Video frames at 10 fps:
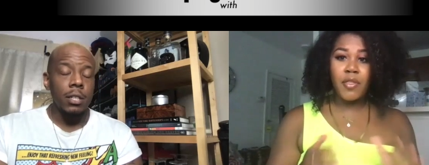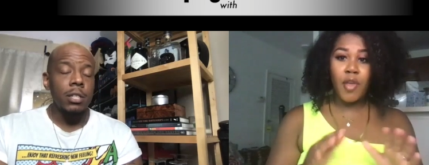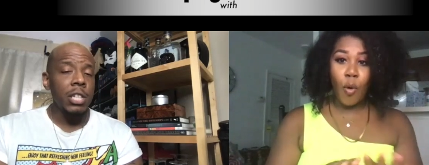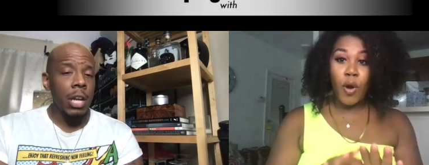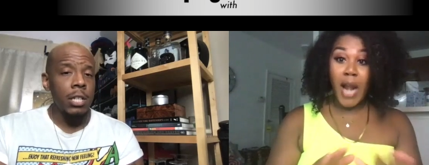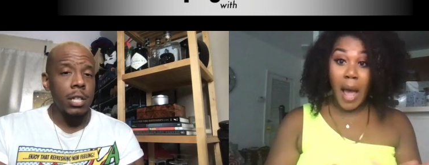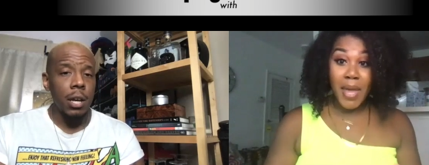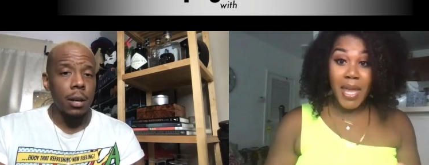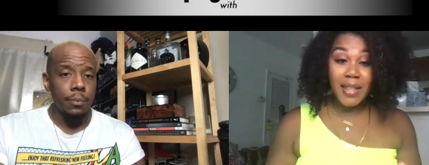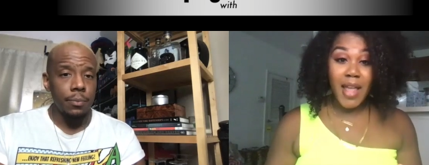Speaker 1: though we're not
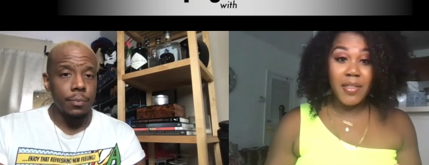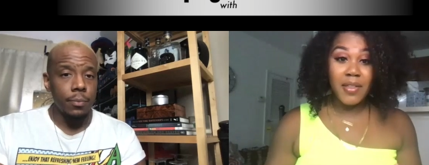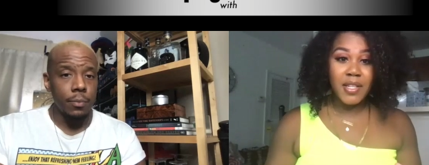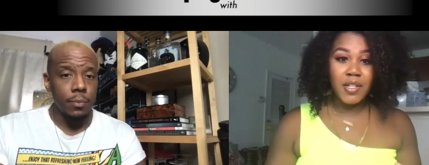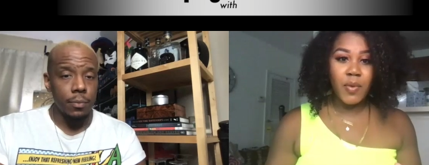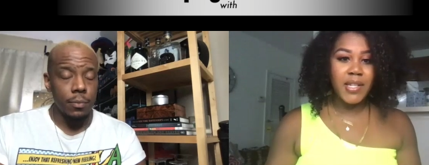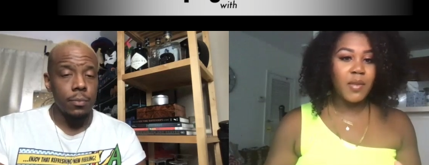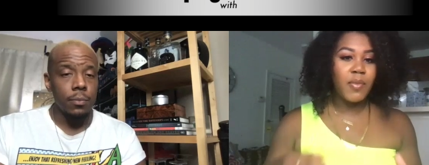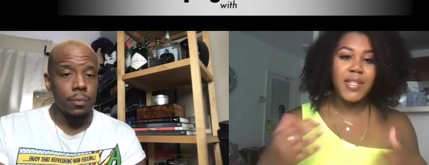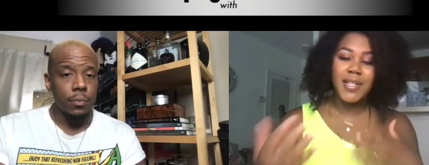making light of the
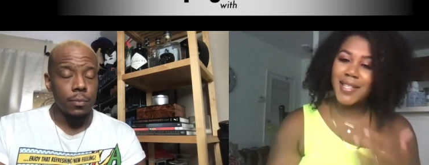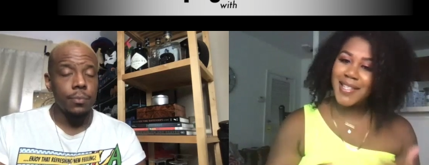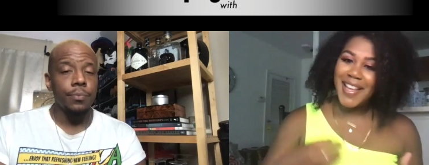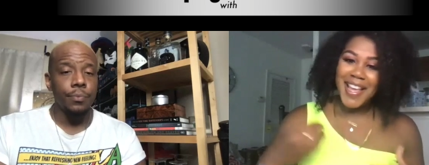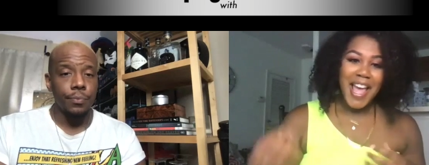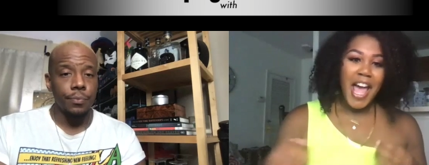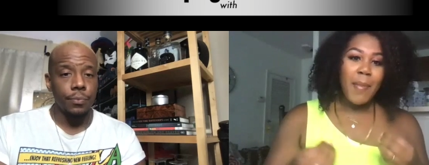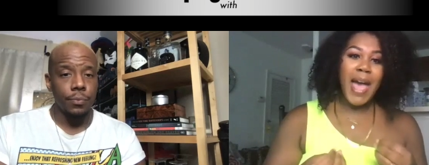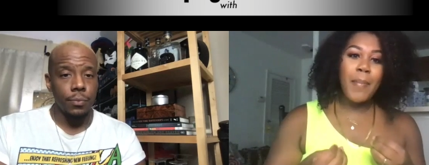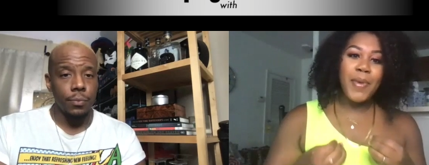situation. We just
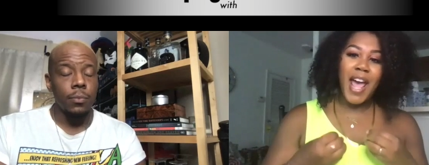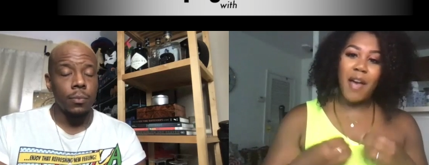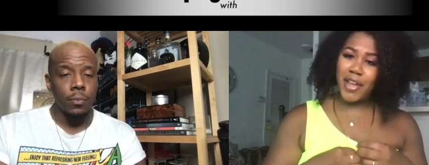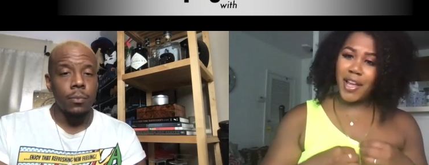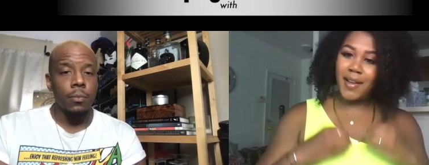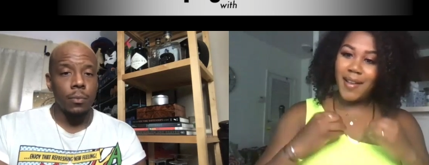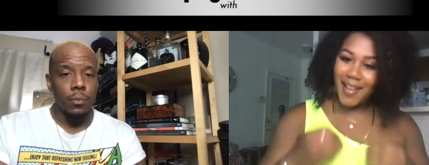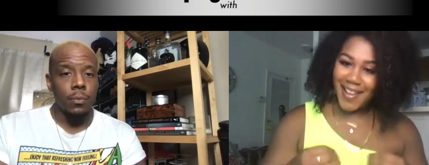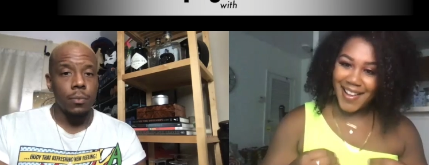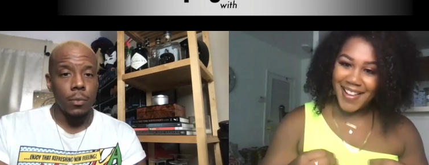happy to have like a,
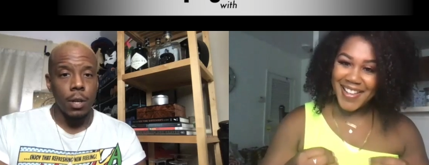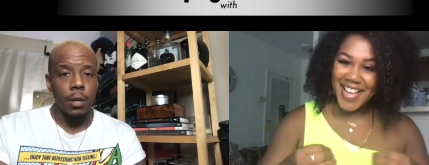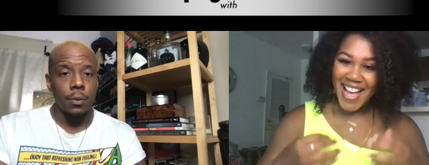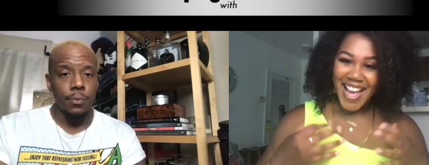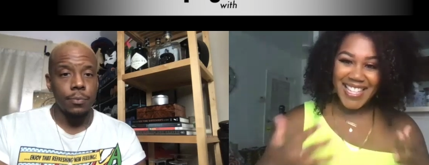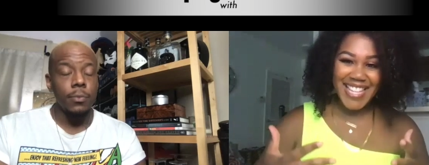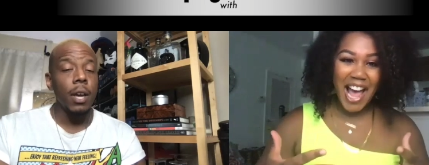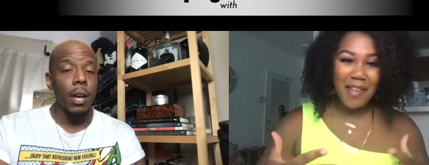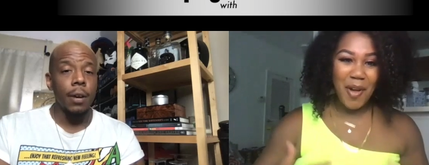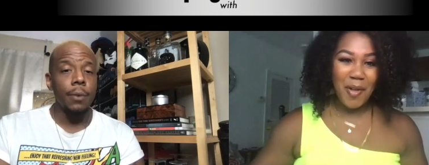a
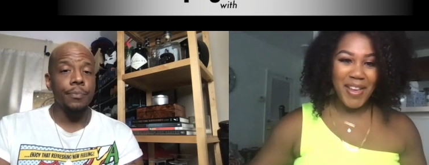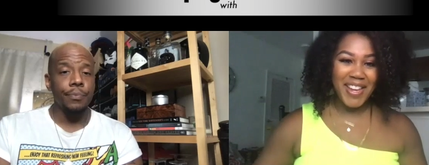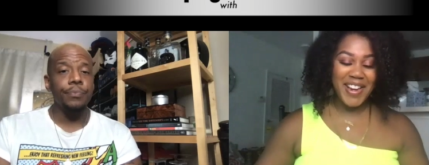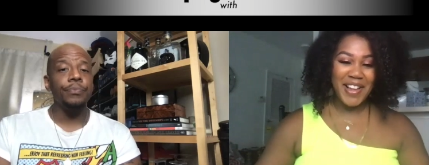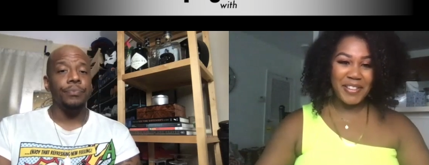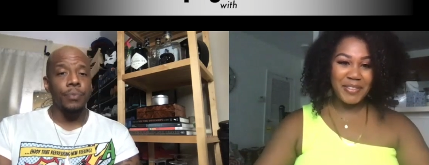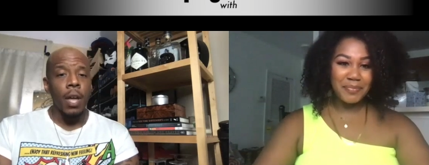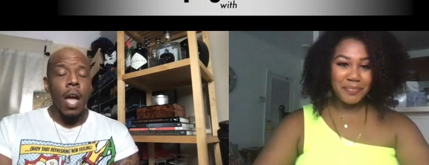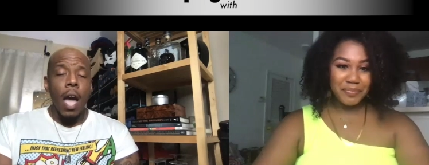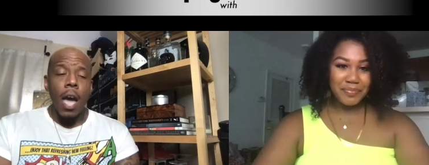side yeah. moment, you know?
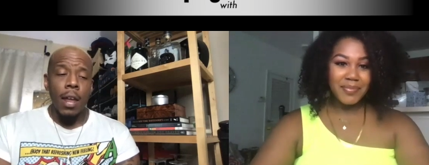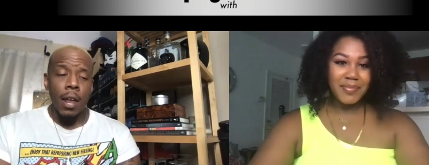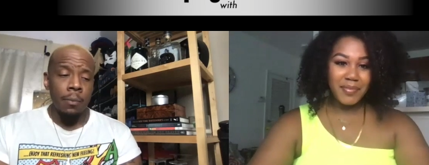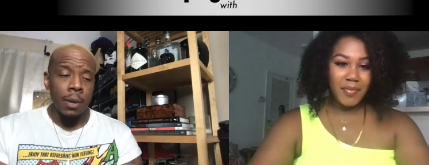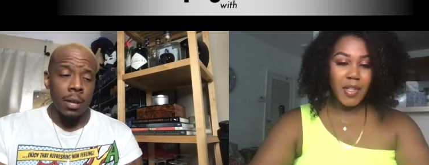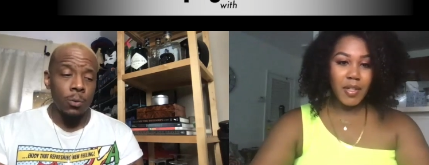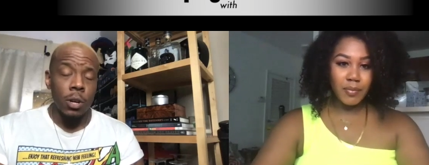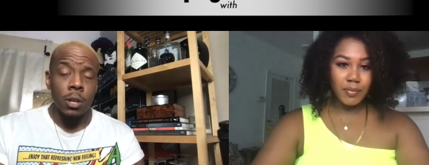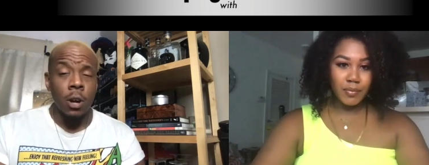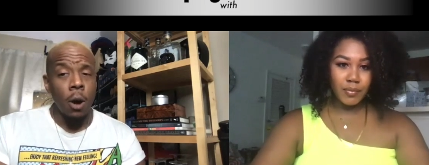
Speaker 2: And, and I mean, we're going
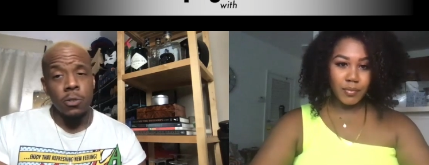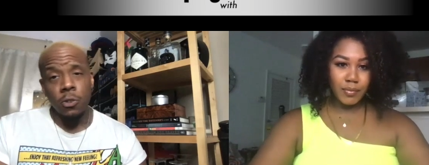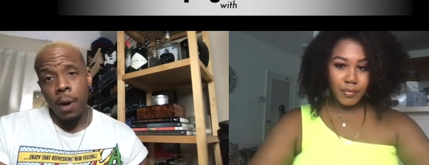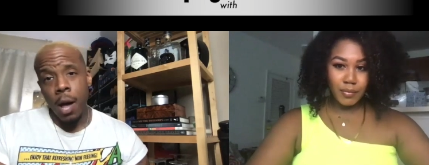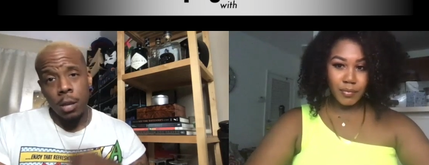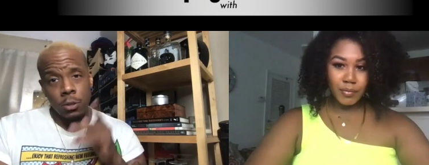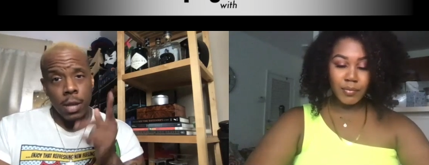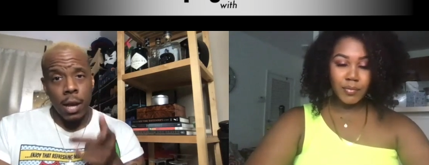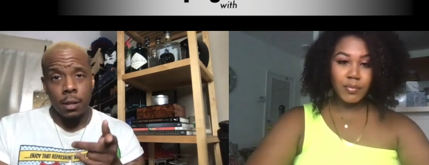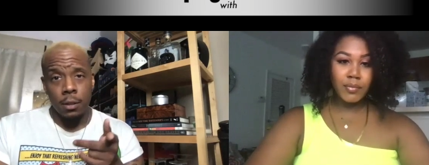to always remind you
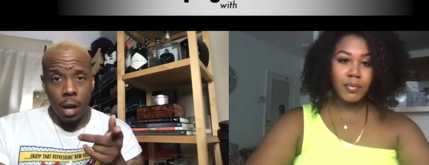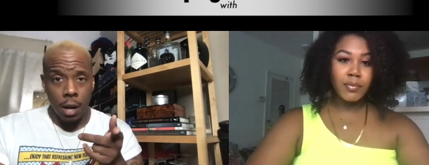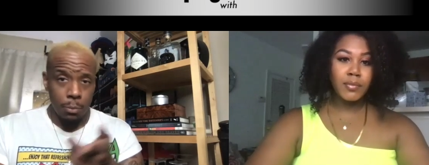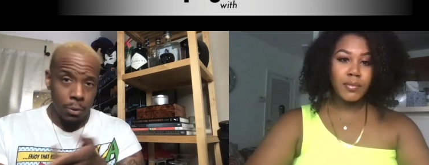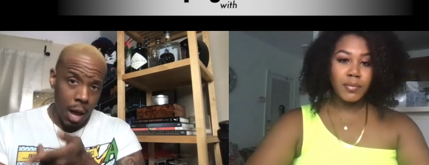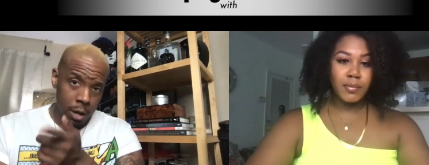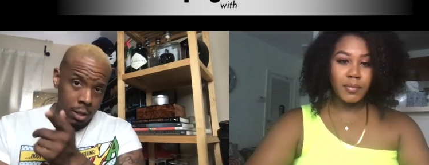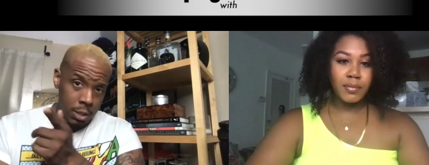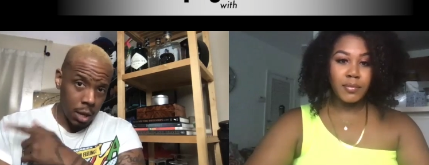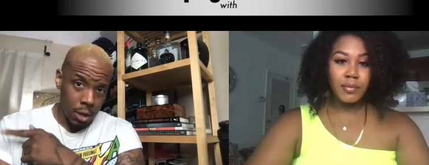that uh, Breonna
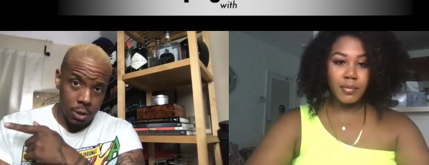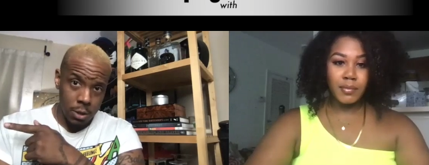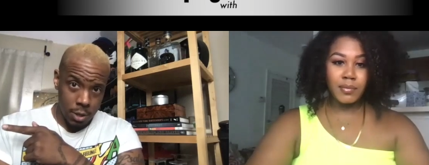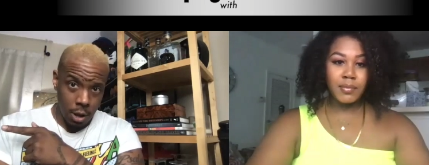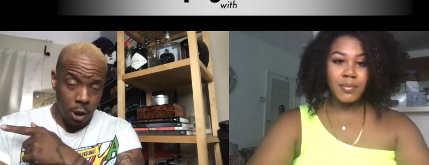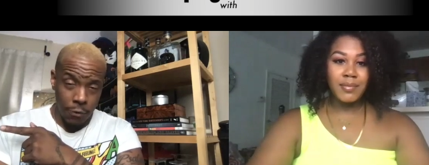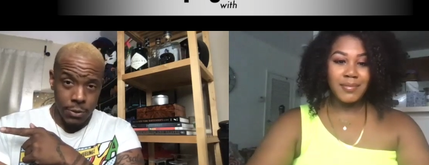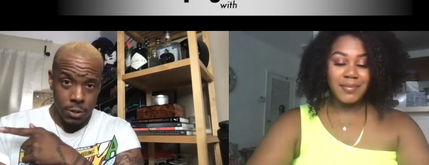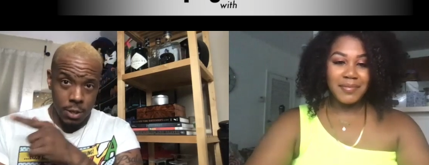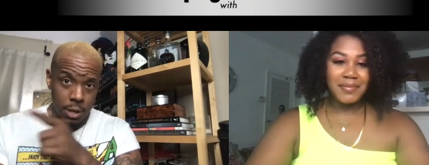Taylor's
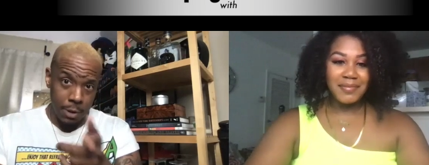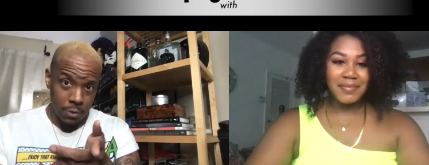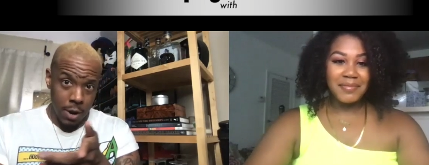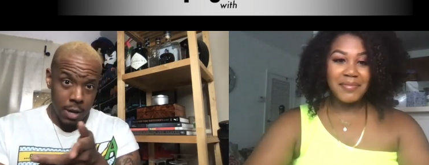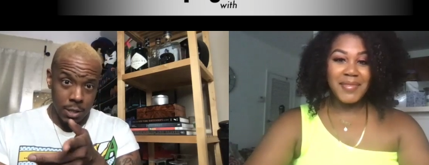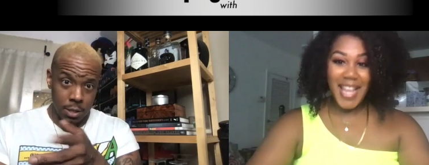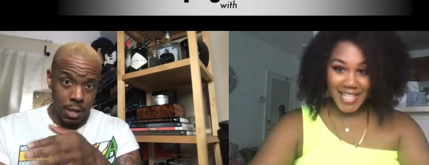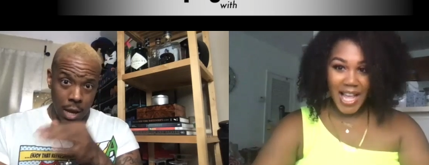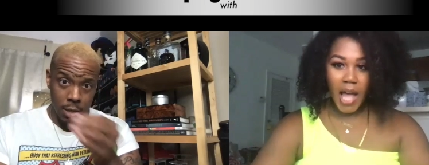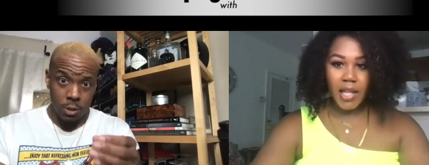officers need to be arrested.
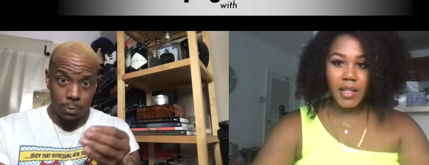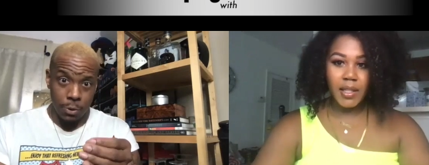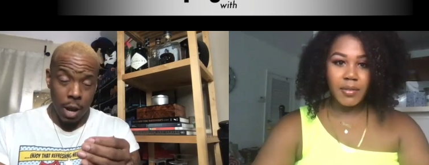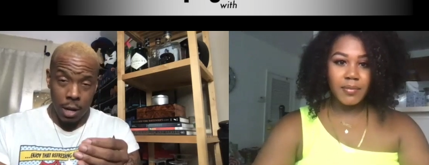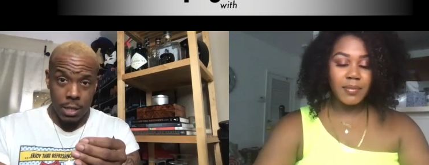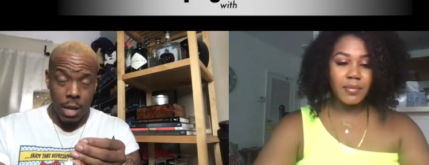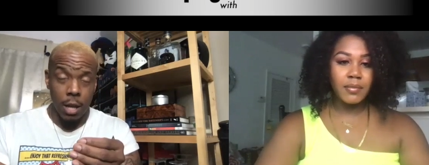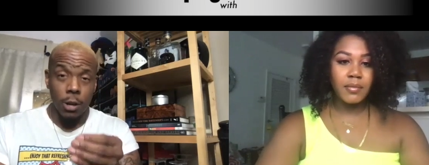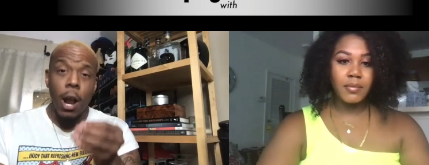Exactly. Taylor.